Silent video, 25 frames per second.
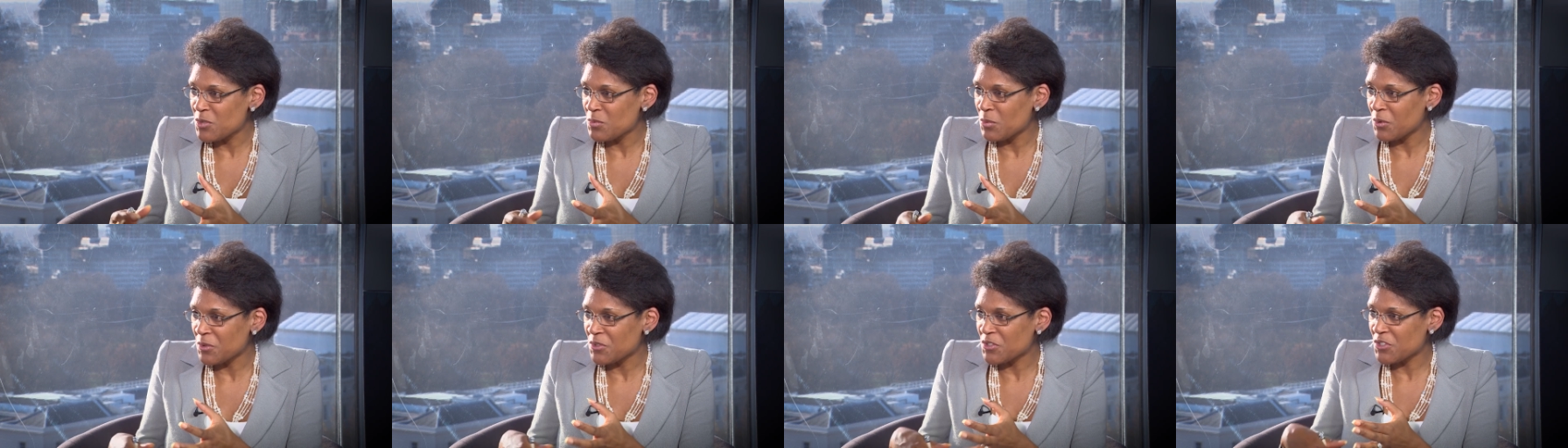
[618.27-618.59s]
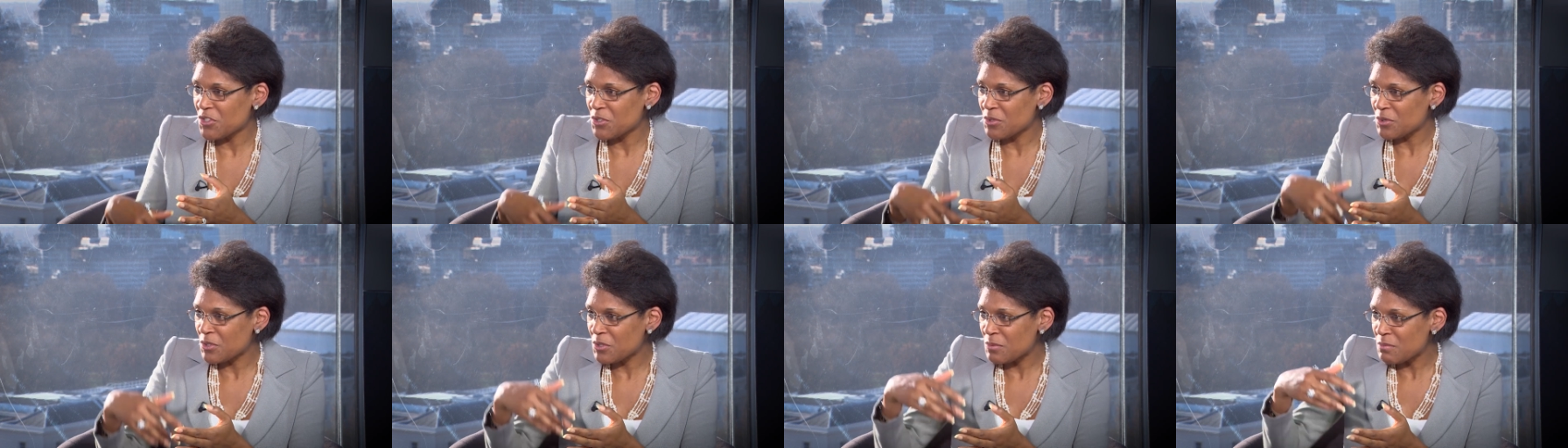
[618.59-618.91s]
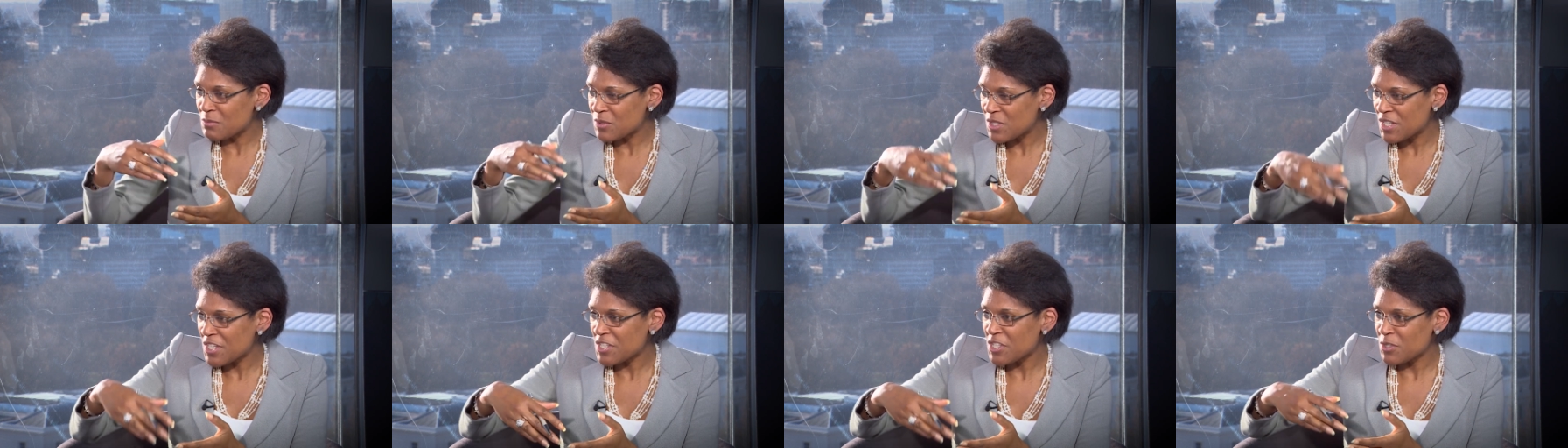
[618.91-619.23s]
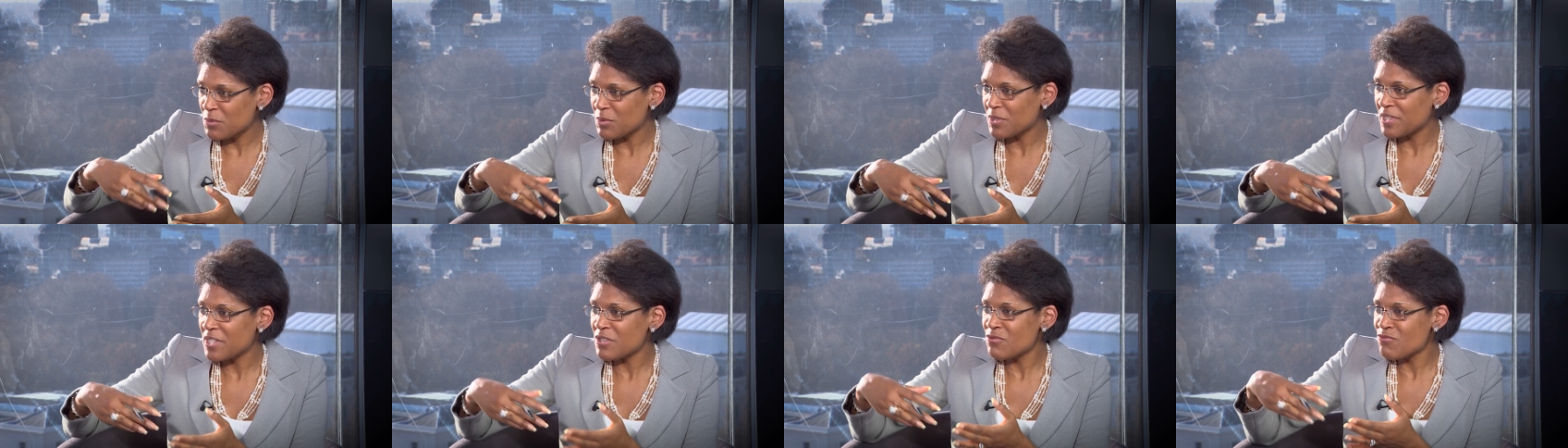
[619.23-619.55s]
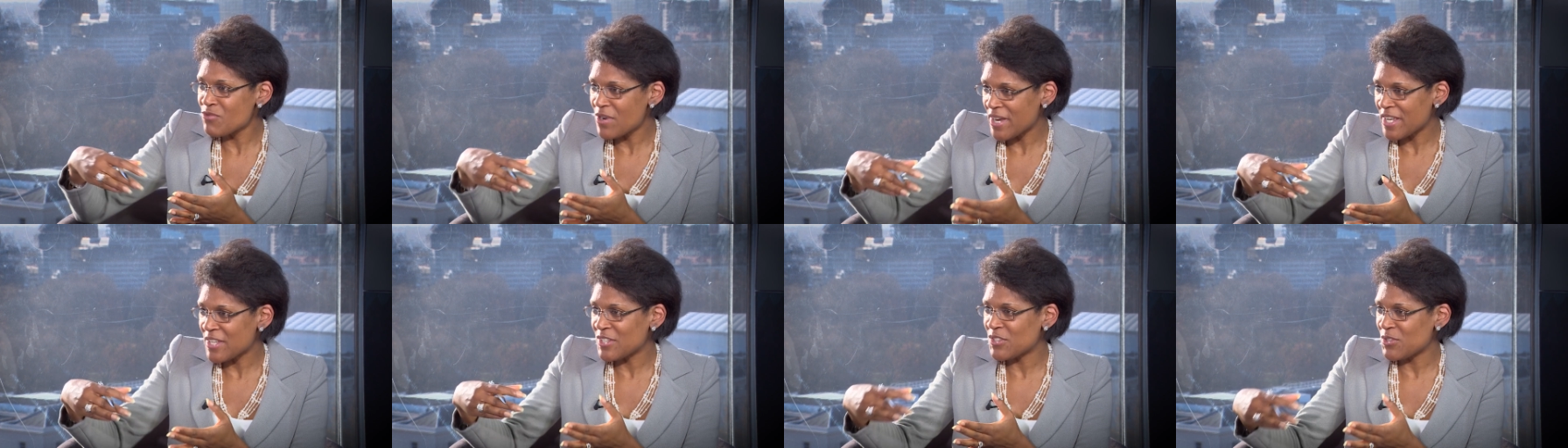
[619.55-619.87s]
You want to continually
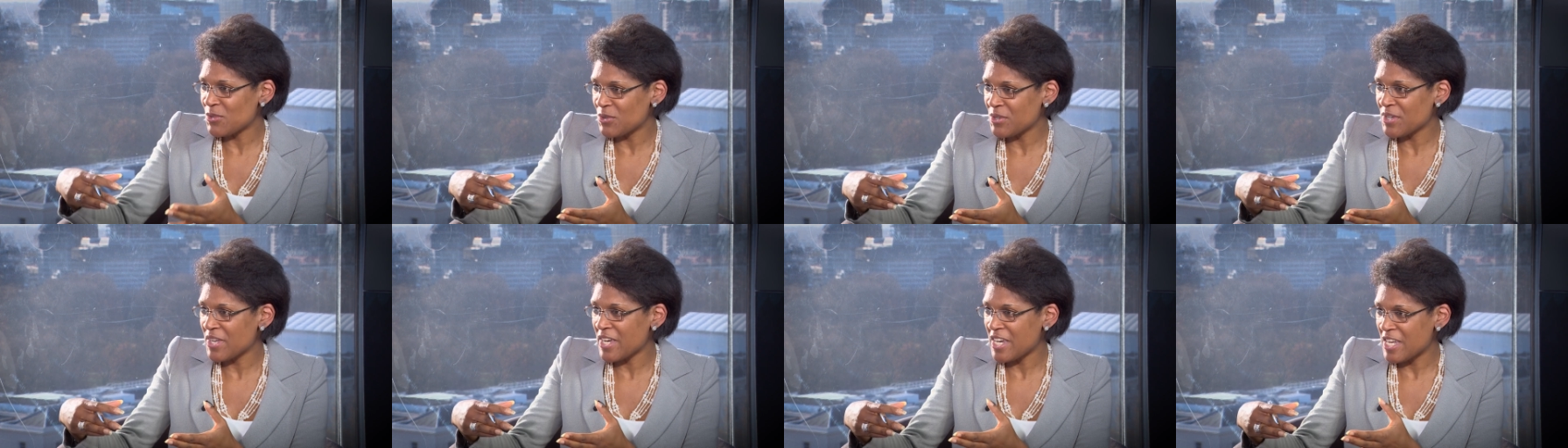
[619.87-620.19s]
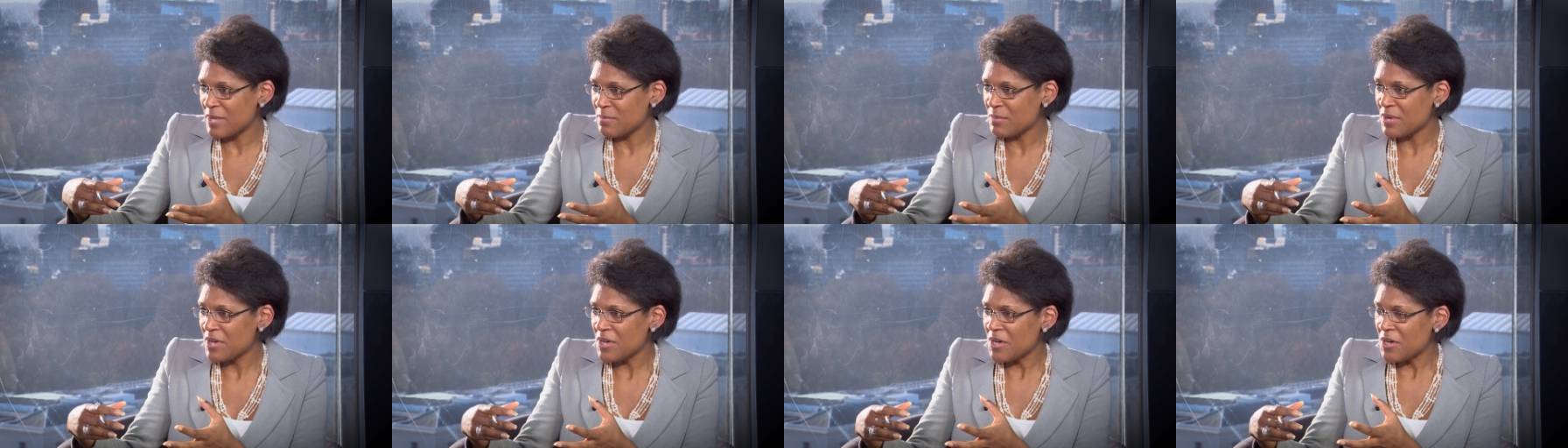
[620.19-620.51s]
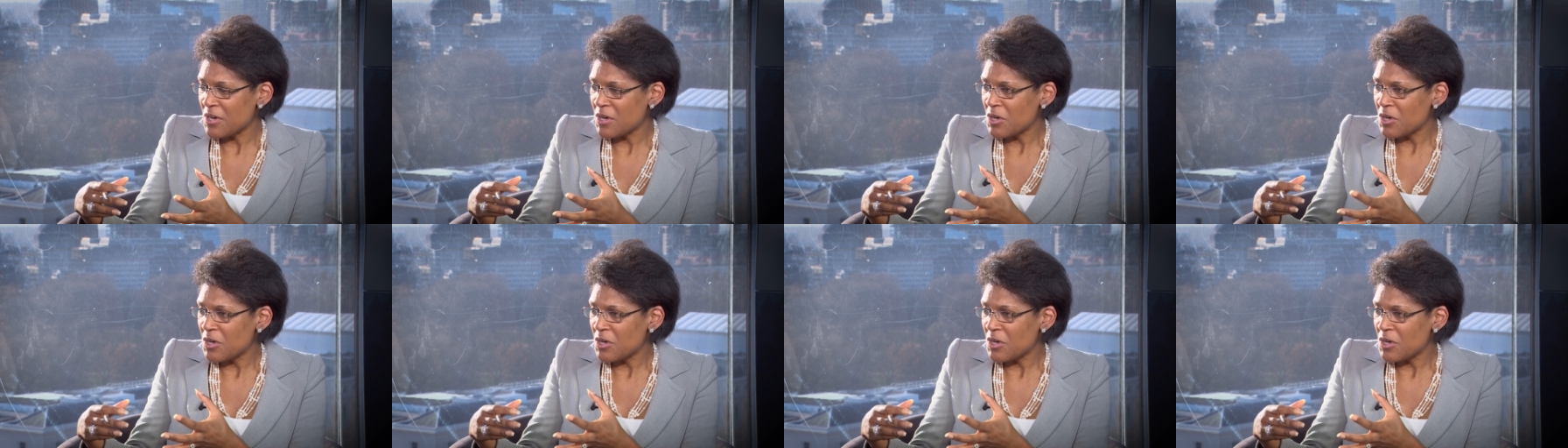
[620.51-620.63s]
raise your game.